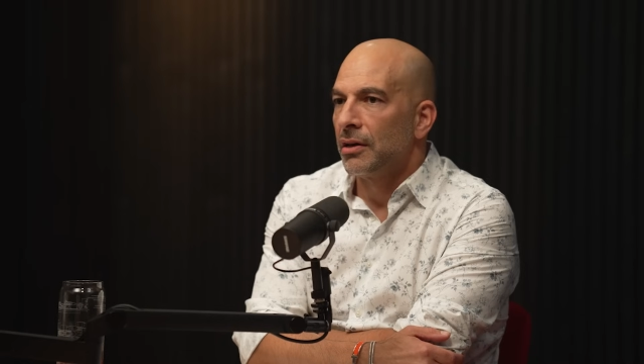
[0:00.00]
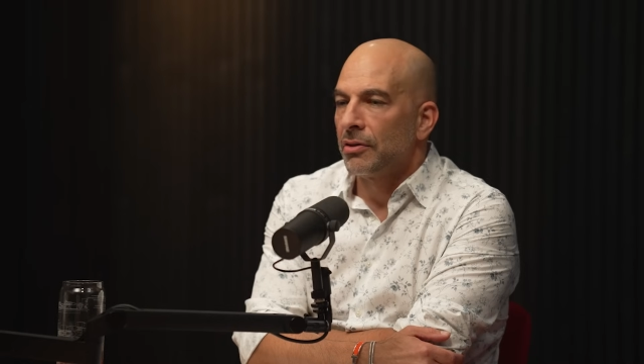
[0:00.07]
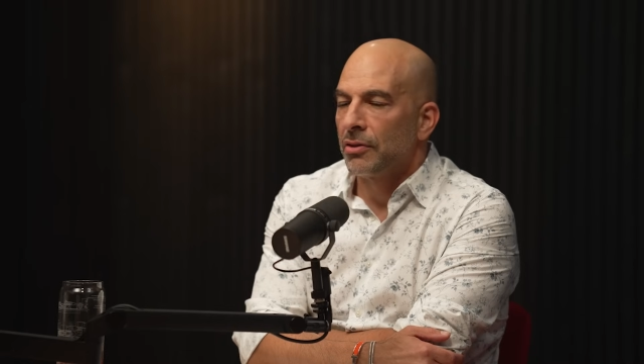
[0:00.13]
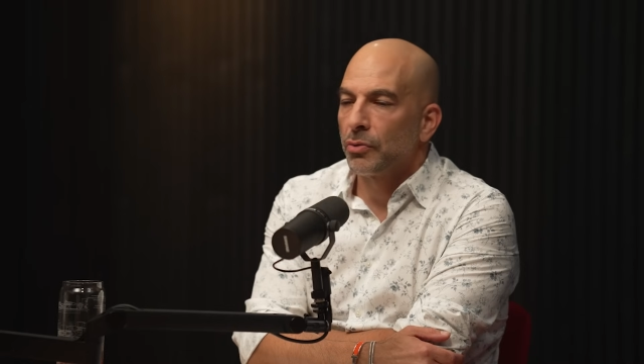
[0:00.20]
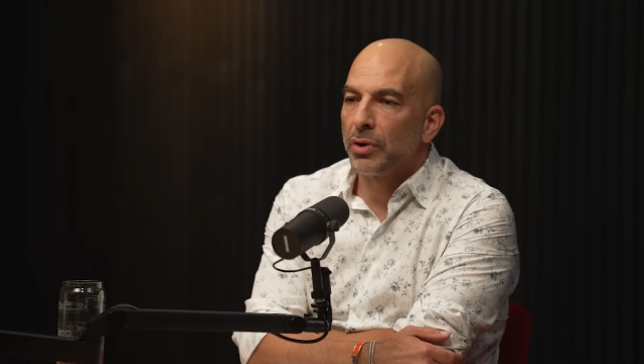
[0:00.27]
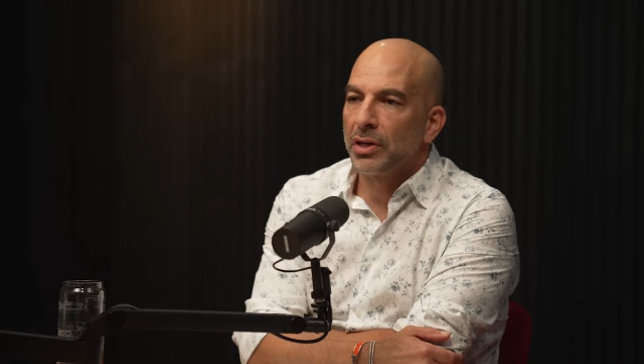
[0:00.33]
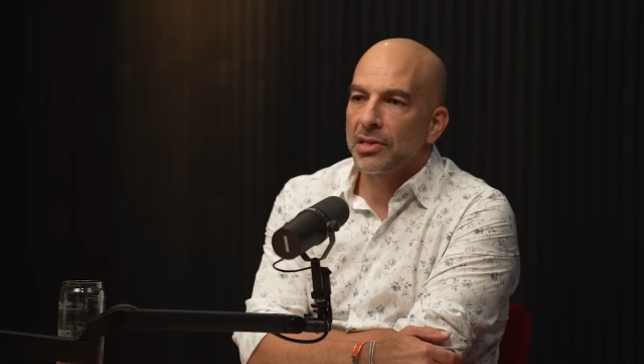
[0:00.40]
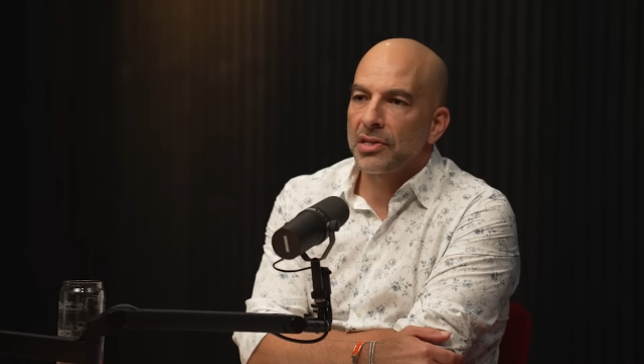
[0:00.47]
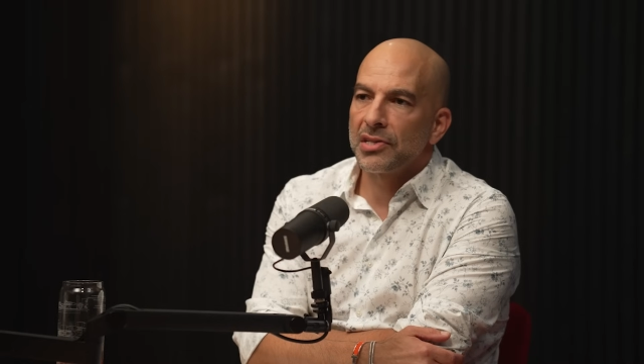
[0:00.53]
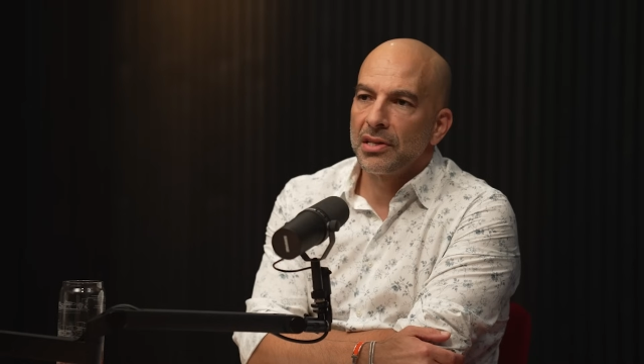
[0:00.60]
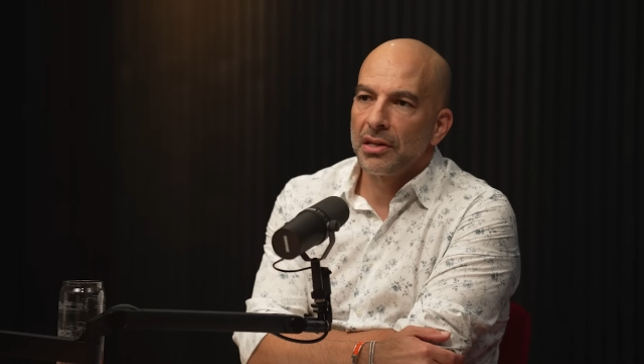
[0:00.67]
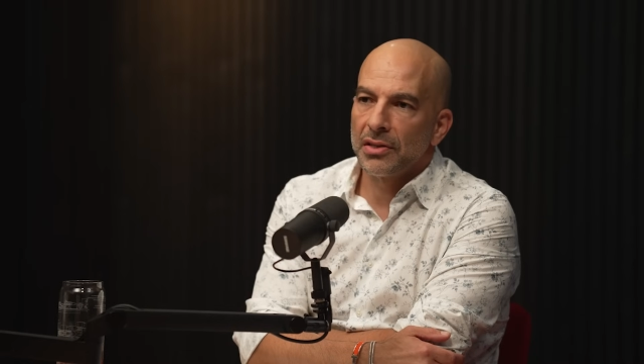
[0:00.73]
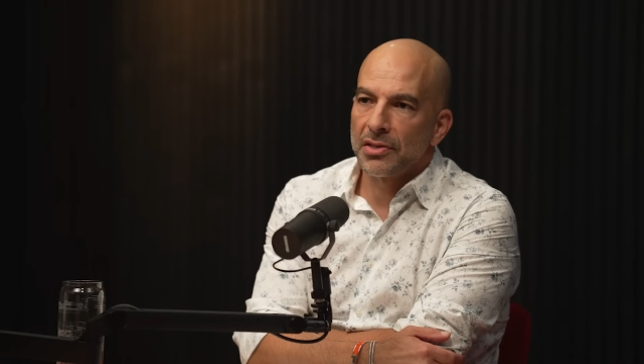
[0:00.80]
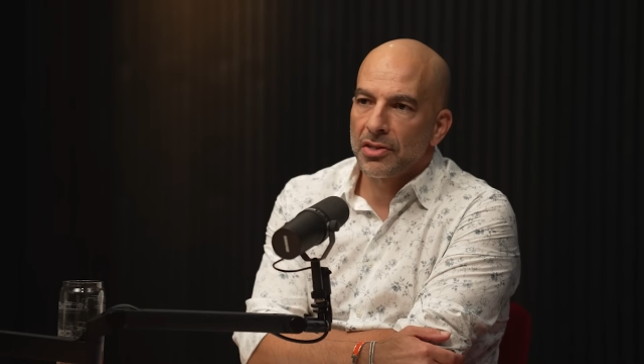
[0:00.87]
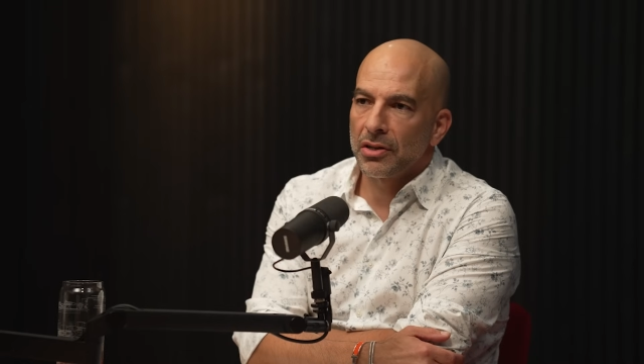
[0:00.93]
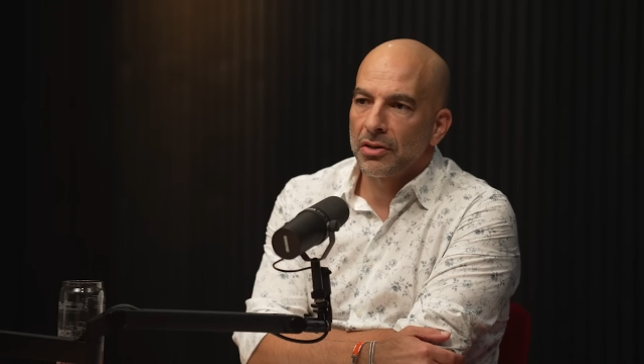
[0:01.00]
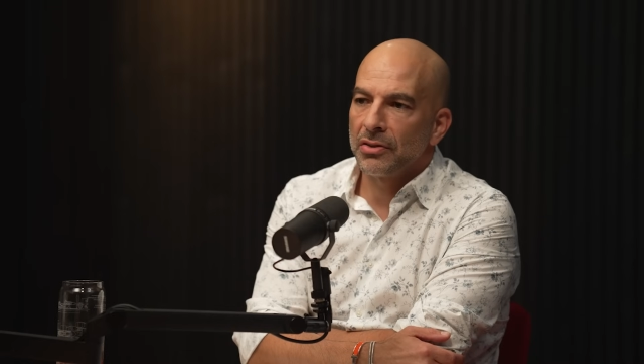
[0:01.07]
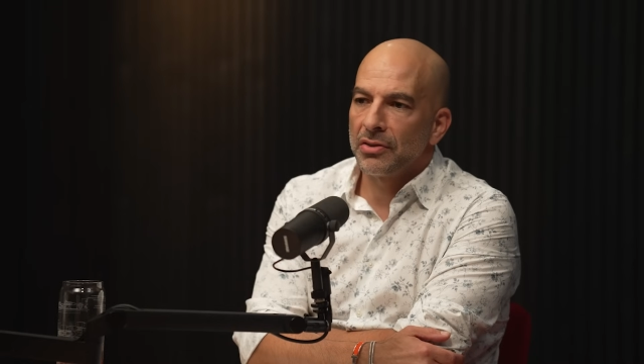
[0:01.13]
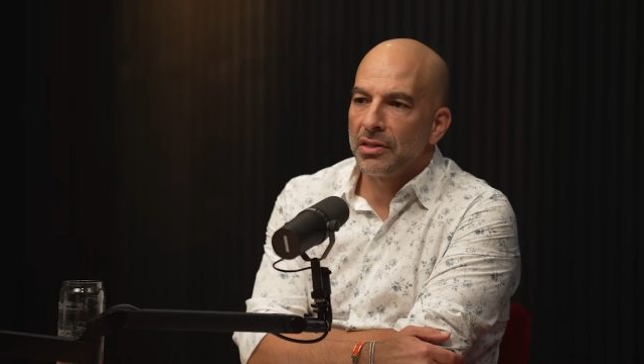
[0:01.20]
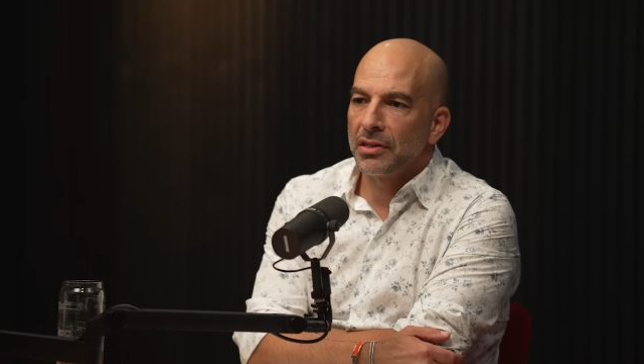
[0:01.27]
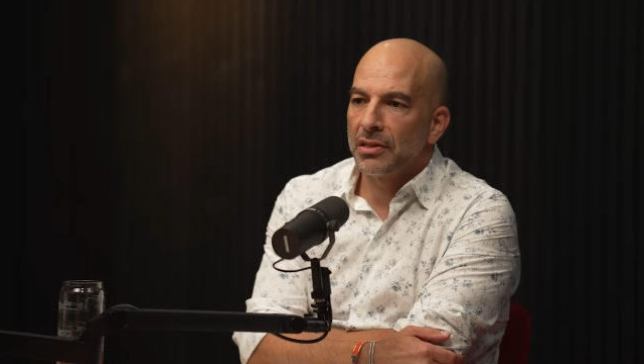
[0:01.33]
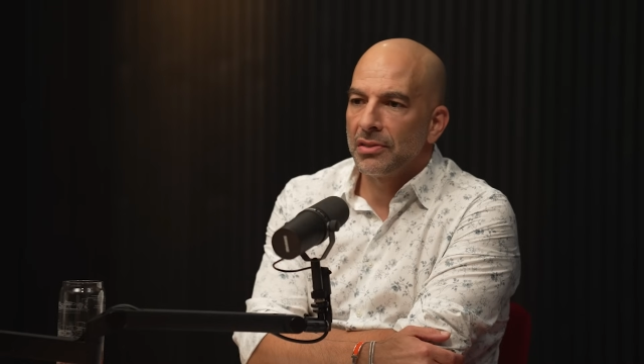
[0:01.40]
the risks, the
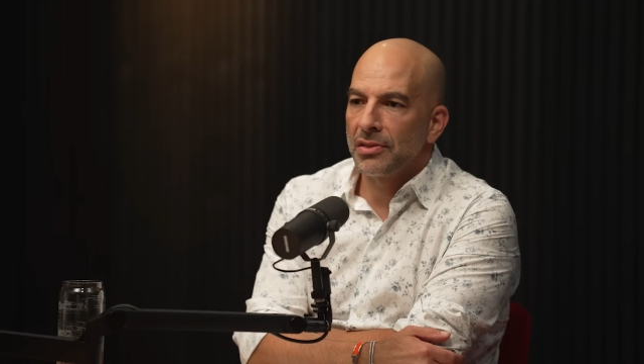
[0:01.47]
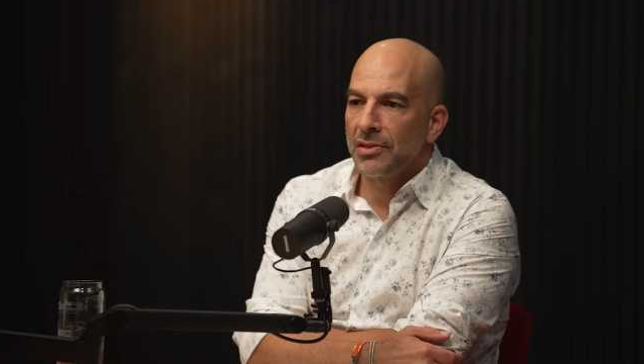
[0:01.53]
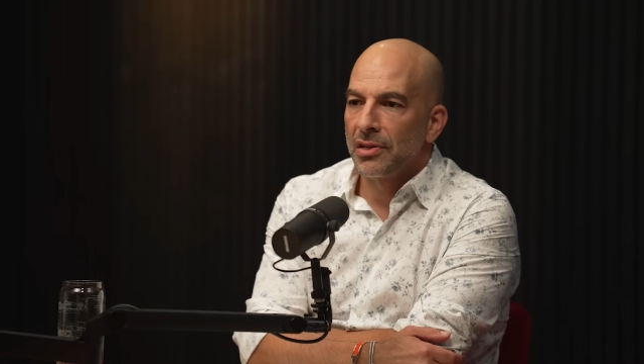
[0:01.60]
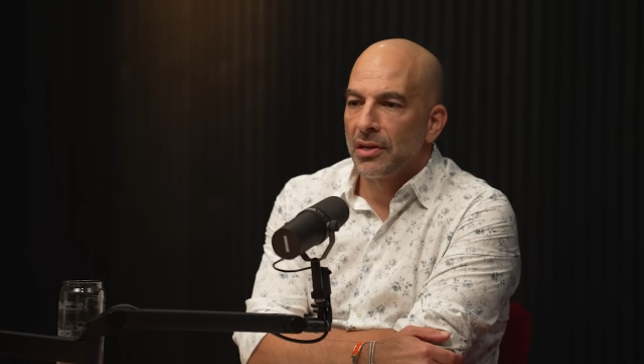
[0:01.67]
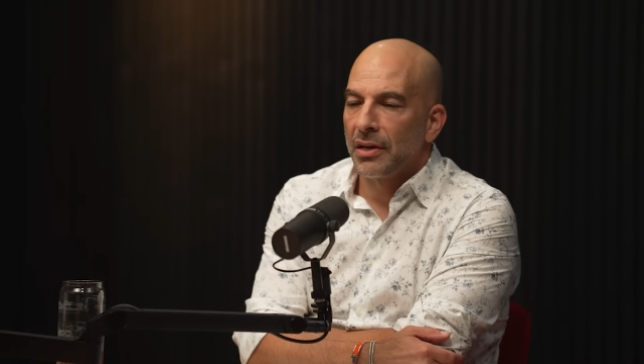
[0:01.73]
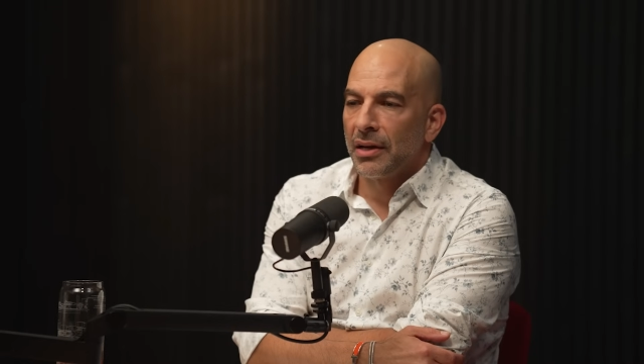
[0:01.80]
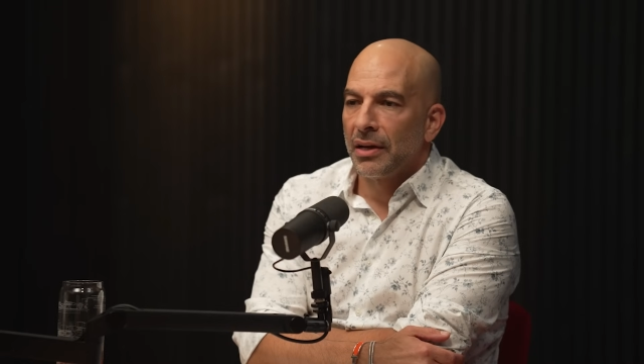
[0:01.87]
uncertainties,